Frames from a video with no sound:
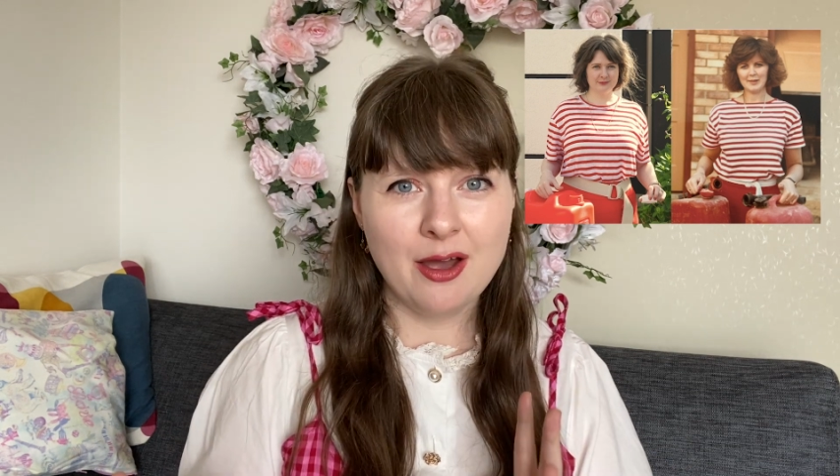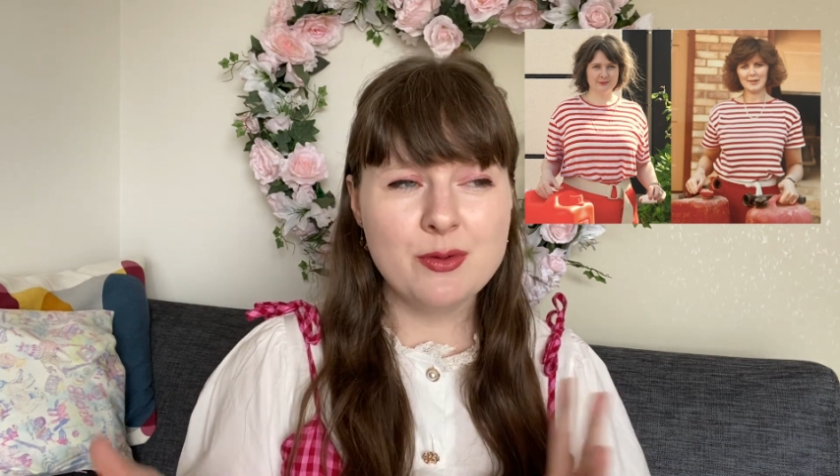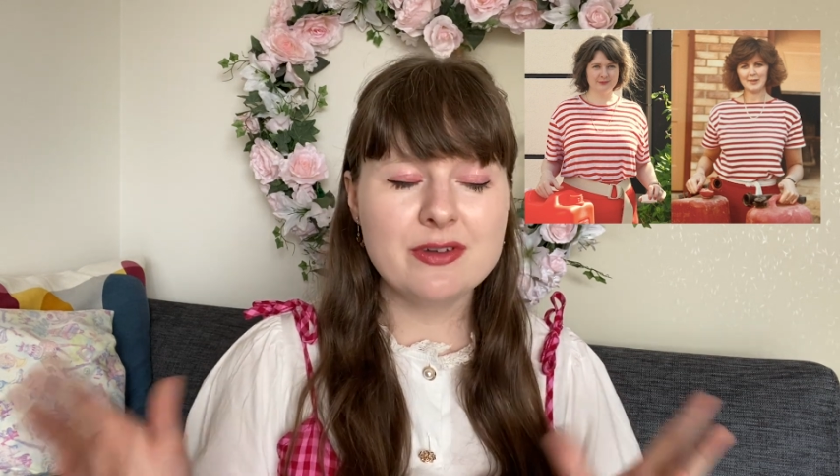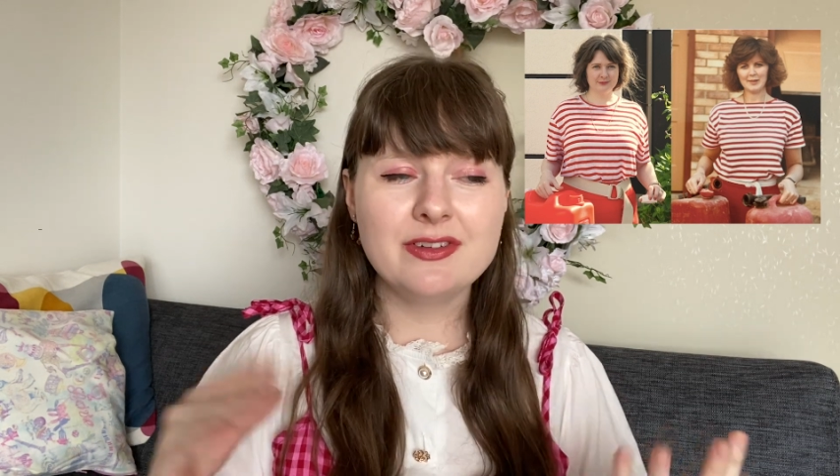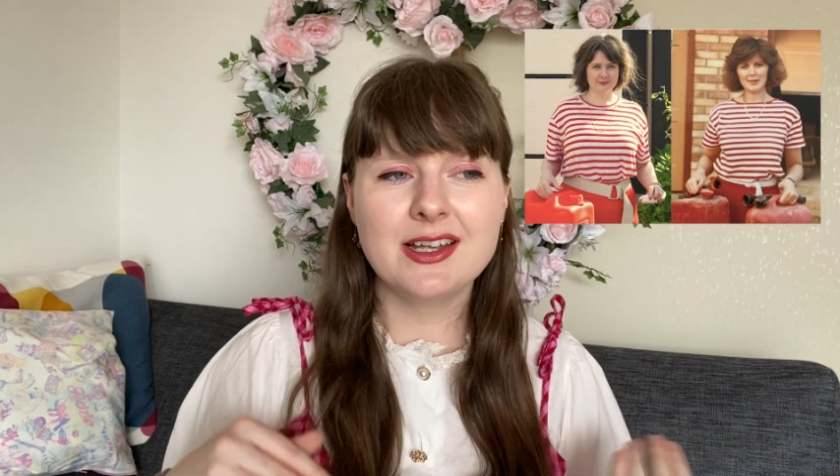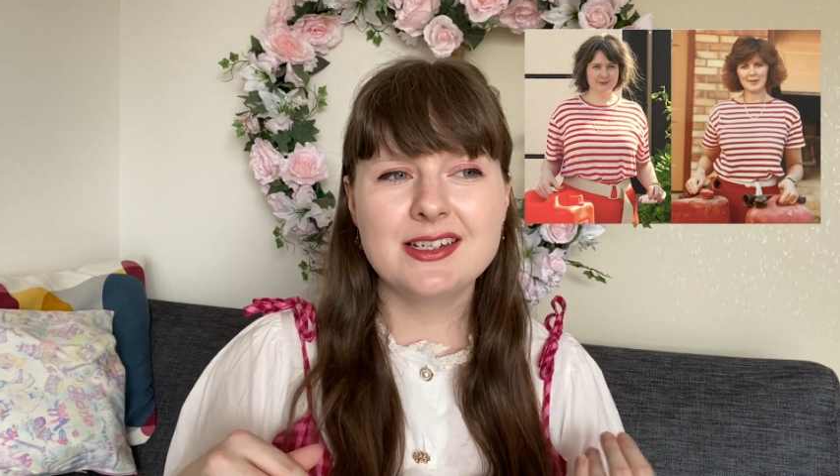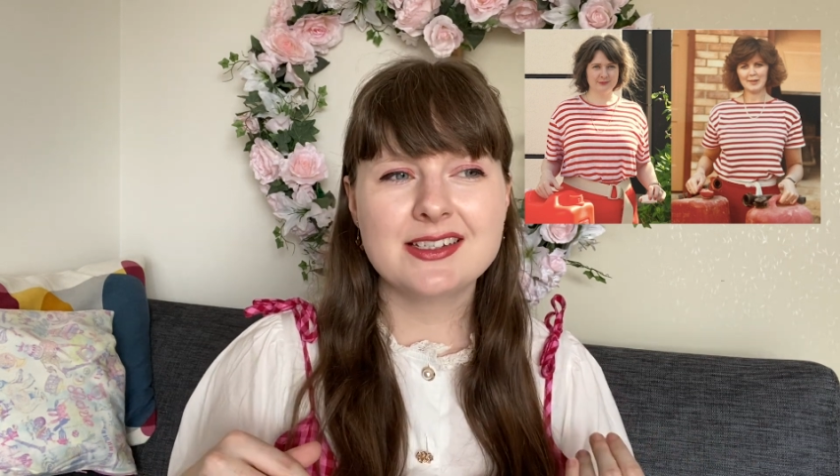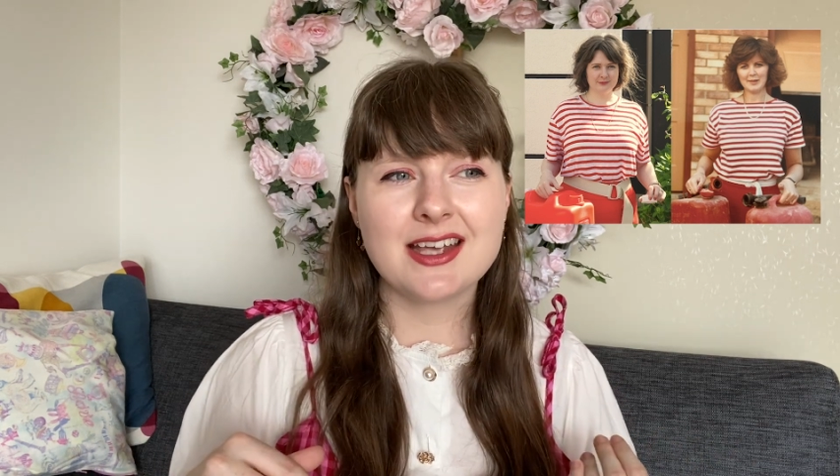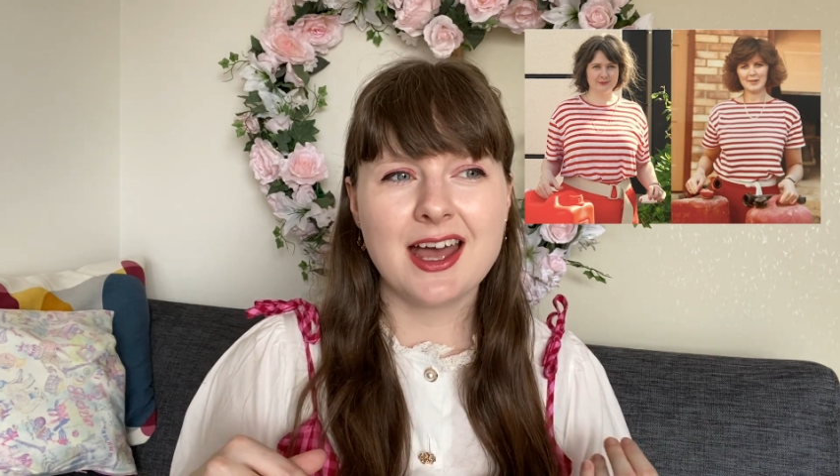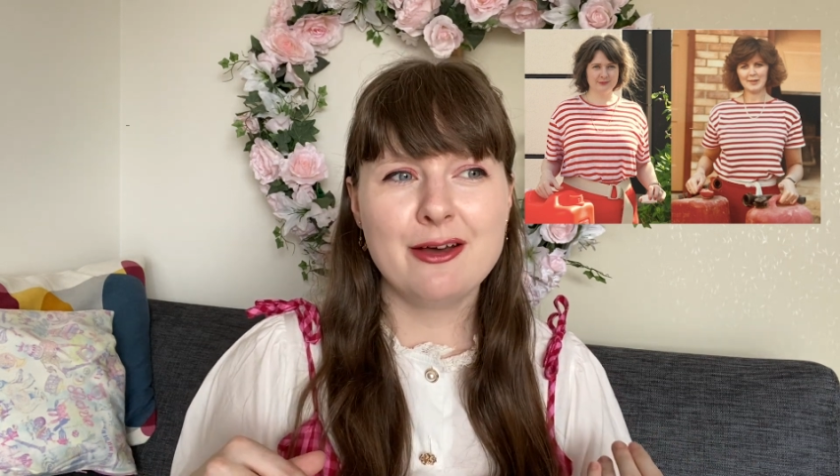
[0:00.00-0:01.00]
I would have
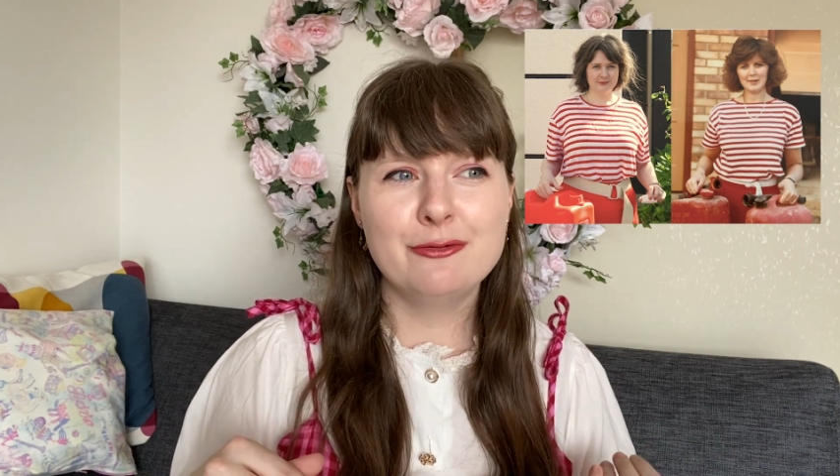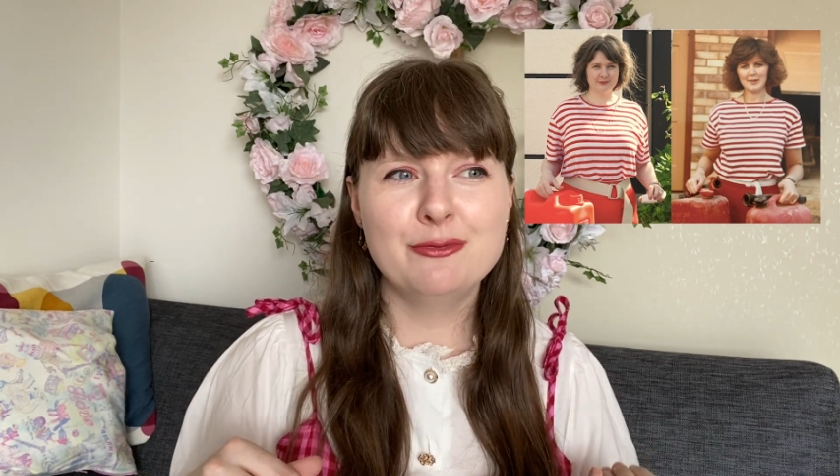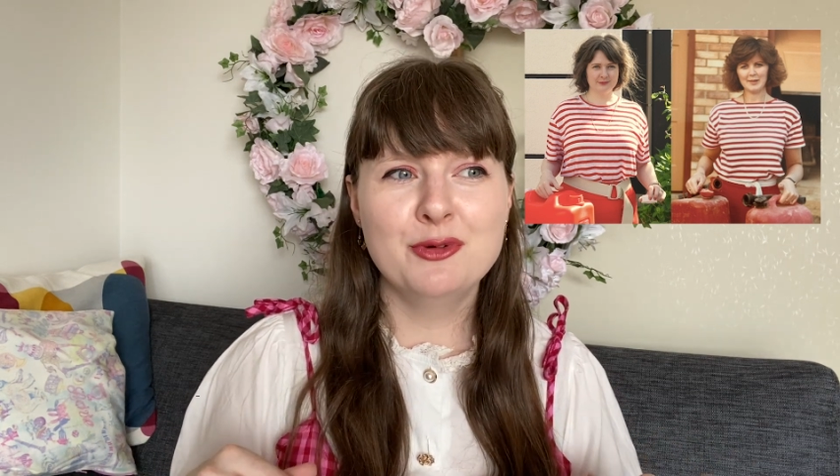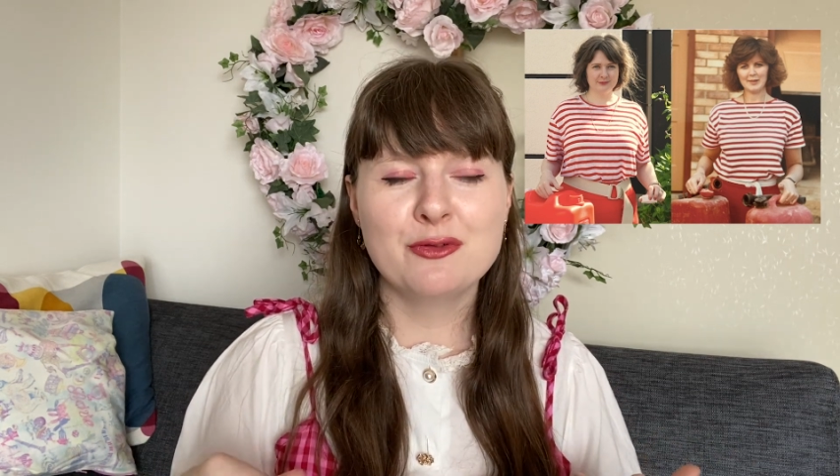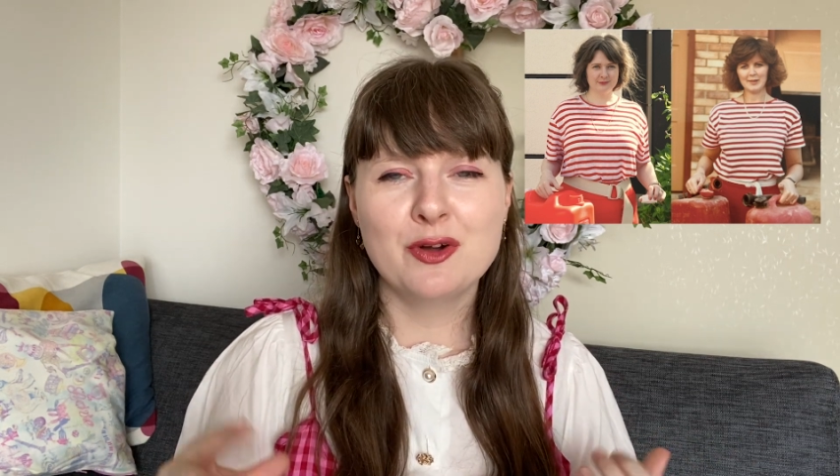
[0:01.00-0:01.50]
liked to have more of